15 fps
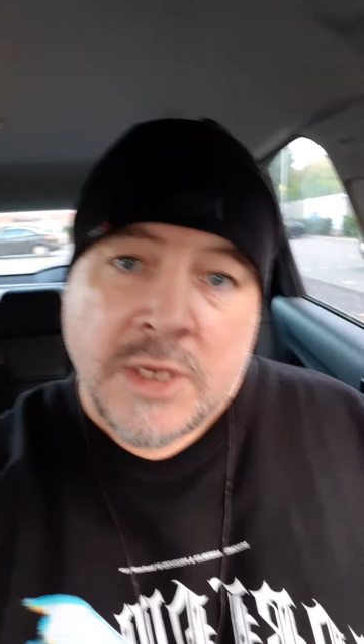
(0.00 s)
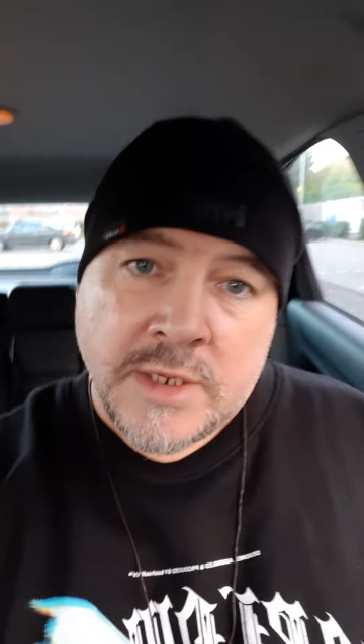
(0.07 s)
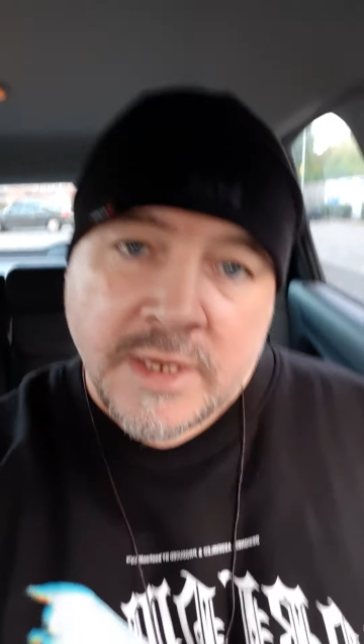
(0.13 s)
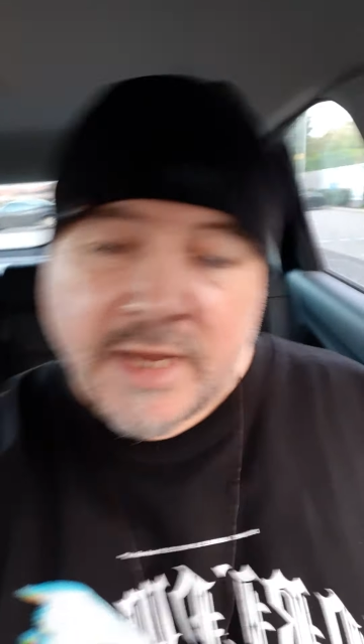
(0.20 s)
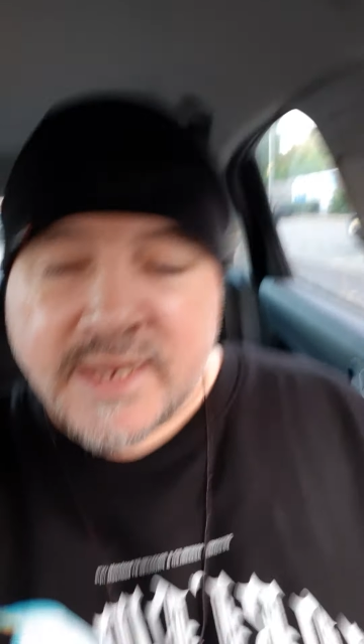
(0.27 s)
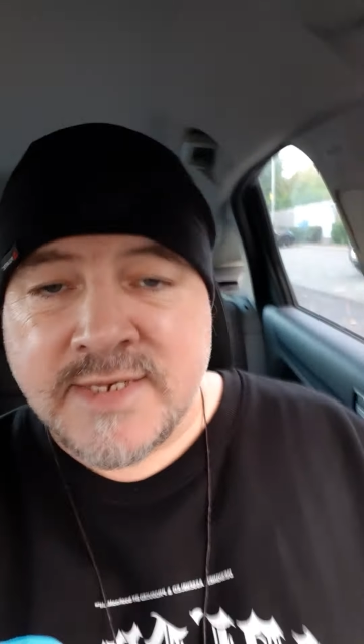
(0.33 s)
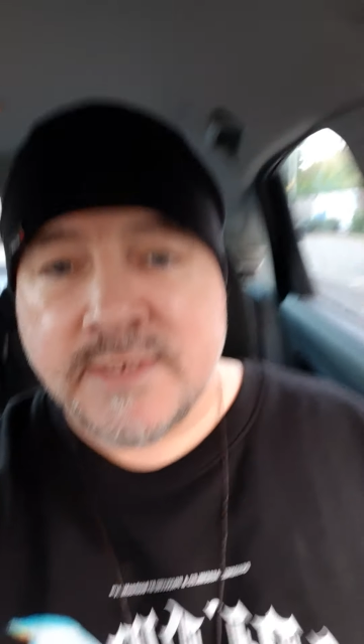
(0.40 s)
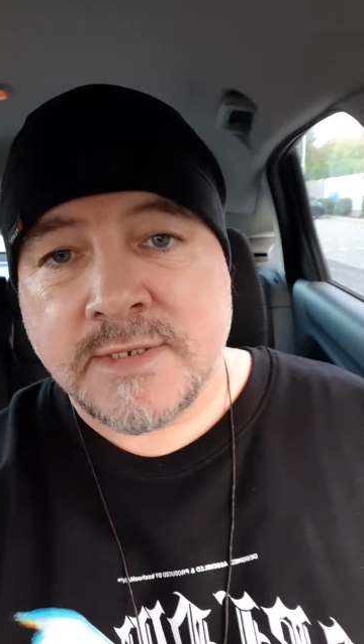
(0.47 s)

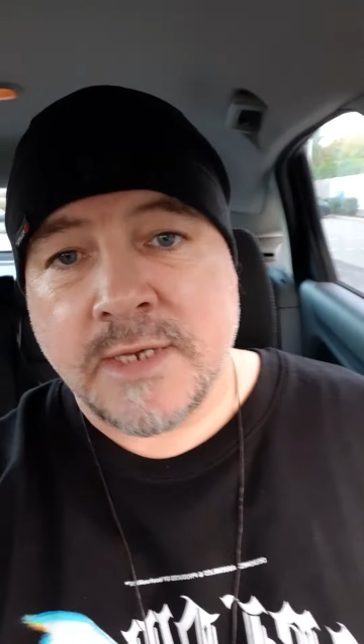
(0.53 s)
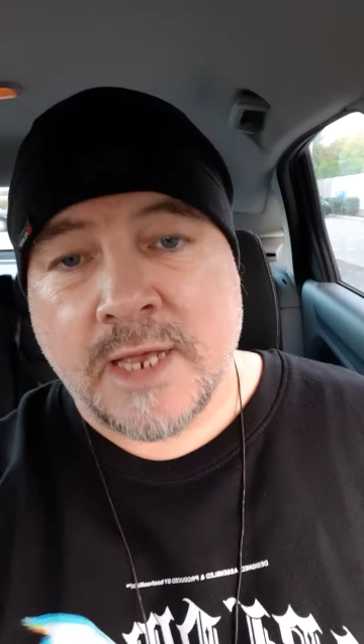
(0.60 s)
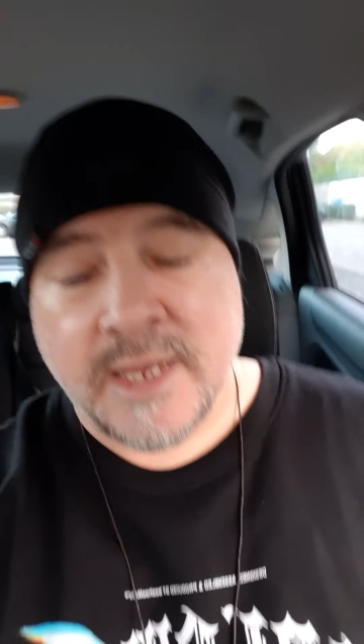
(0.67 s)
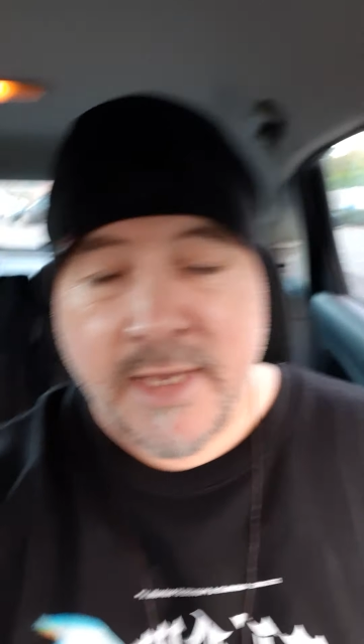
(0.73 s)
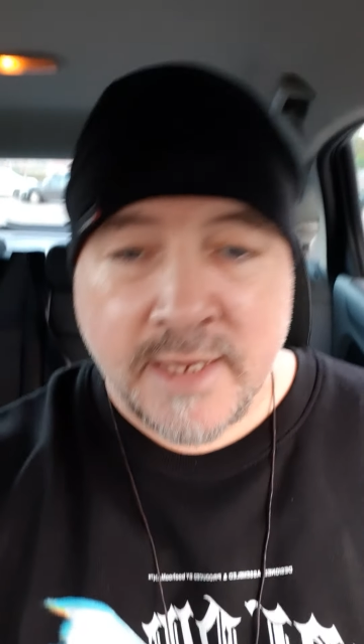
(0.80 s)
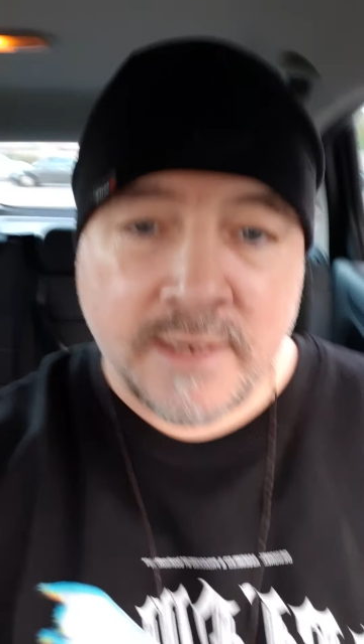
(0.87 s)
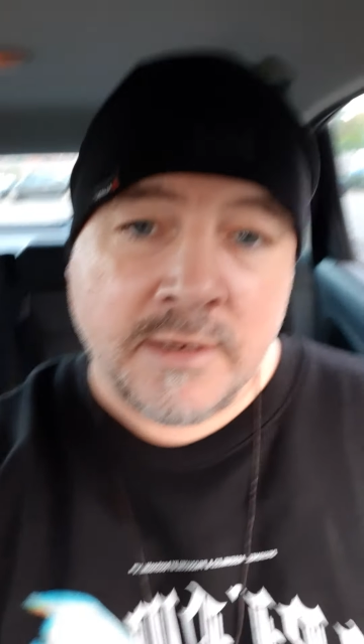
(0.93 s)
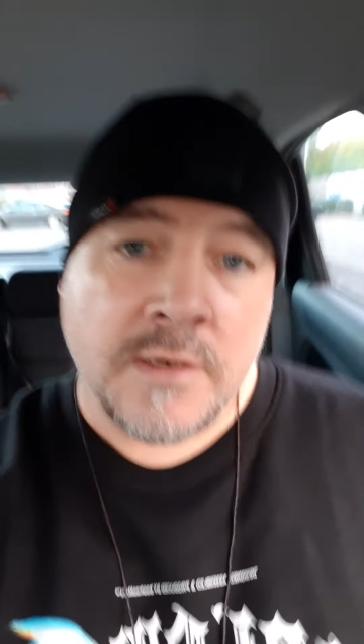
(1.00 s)
Yes,
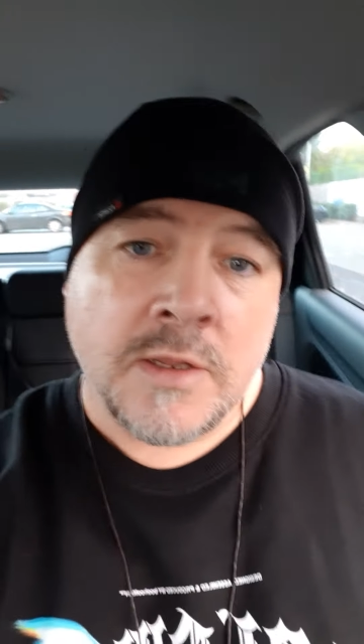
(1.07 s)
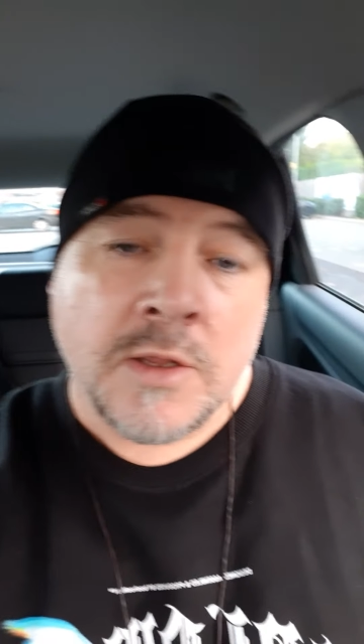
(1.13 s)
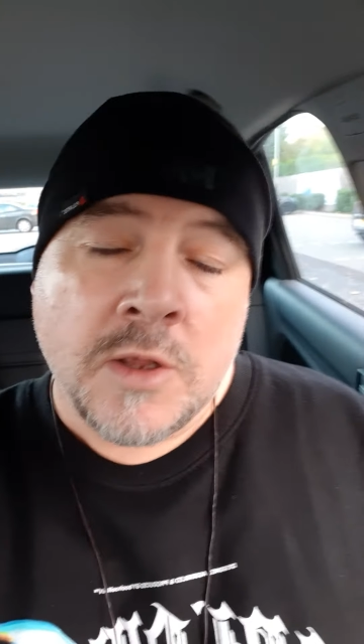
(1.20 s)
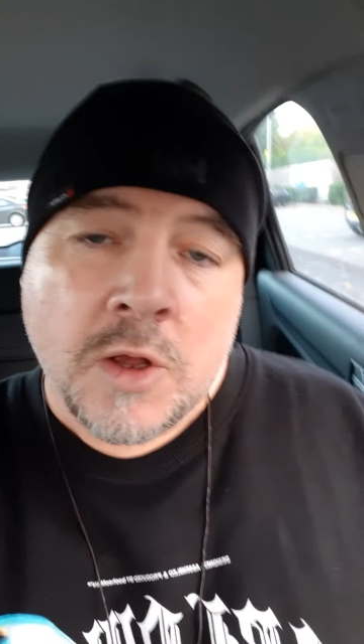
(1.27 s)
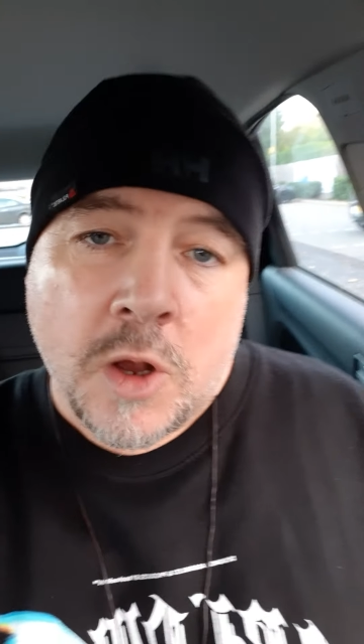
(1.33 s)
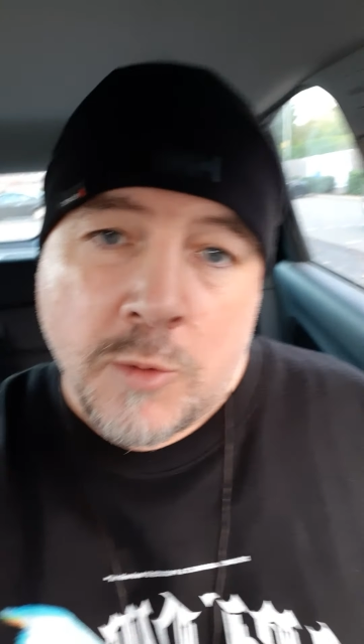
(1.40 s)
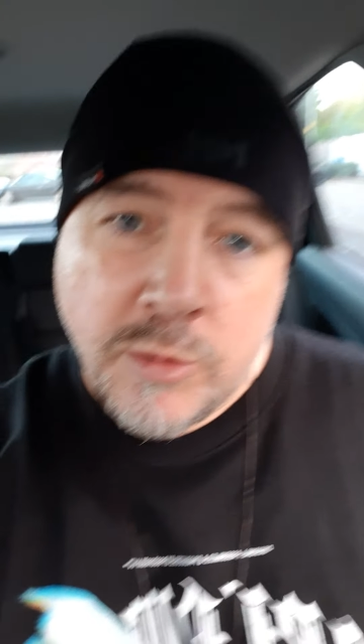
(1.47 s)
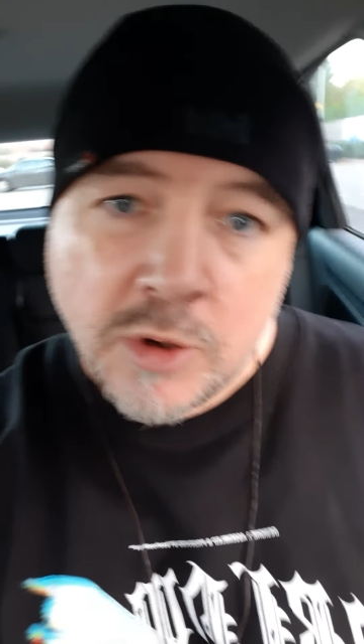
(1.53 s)
again,
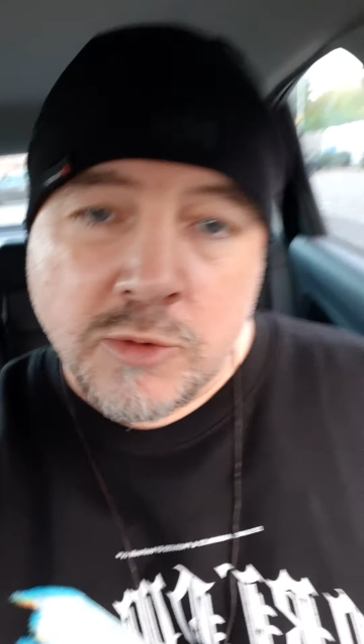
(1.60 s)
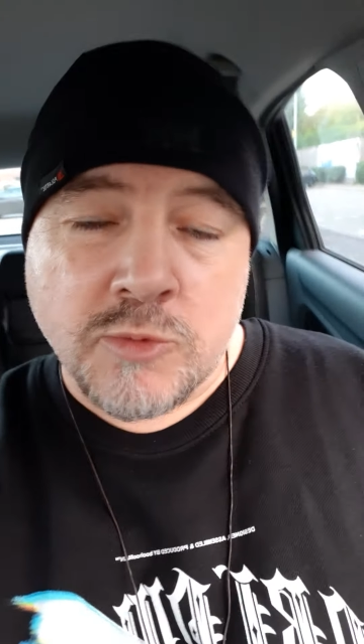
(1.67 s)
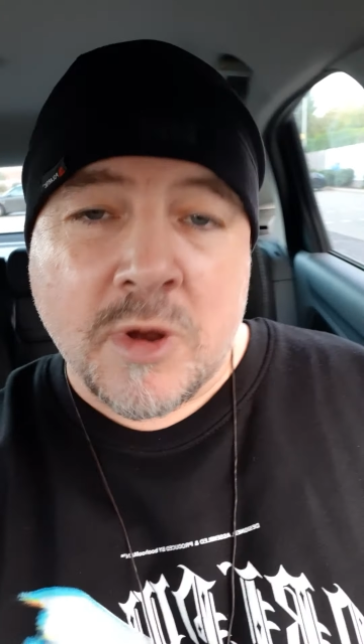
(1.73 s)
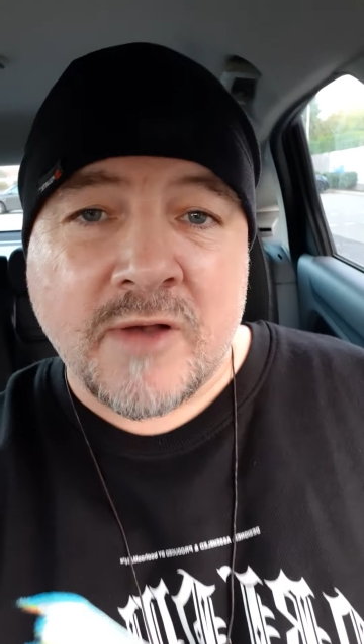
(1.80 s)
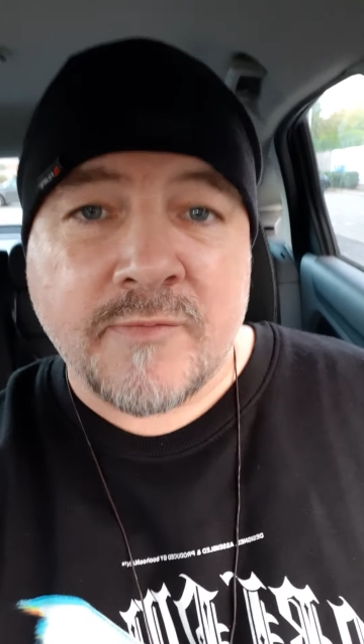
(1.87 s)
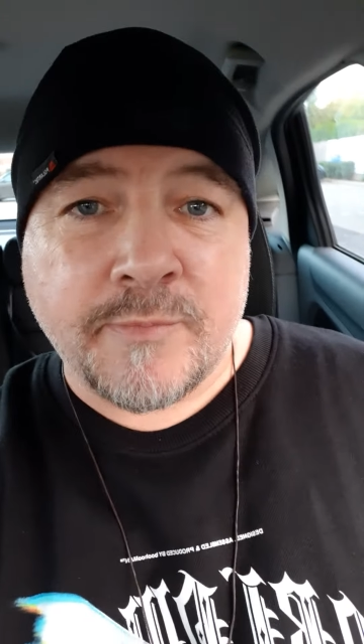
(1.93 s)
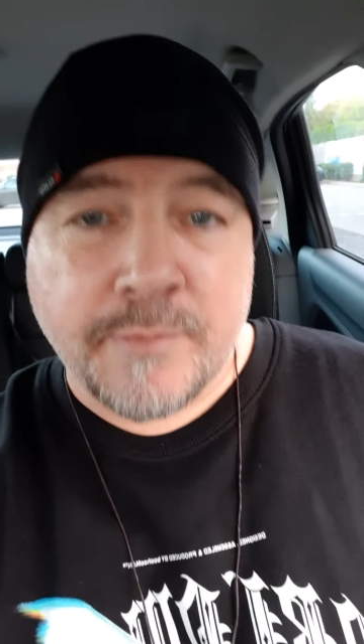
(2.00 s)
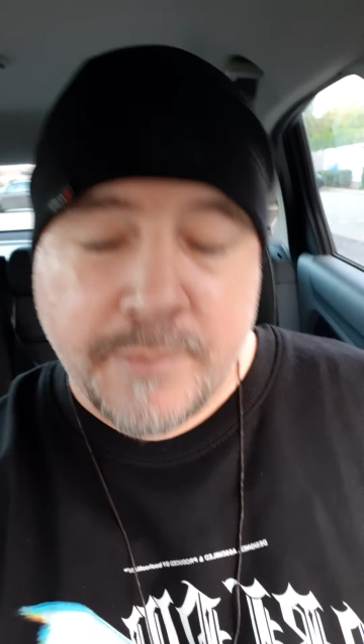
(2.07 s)
a
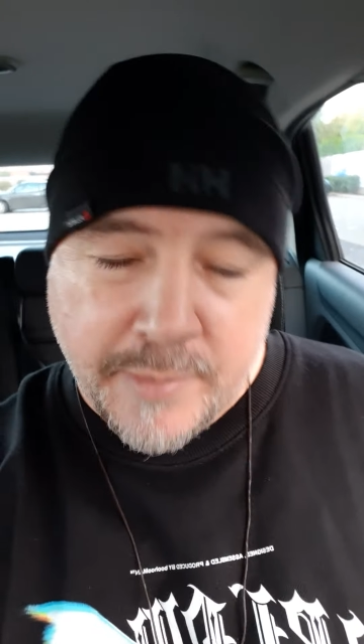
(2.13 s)
worldwide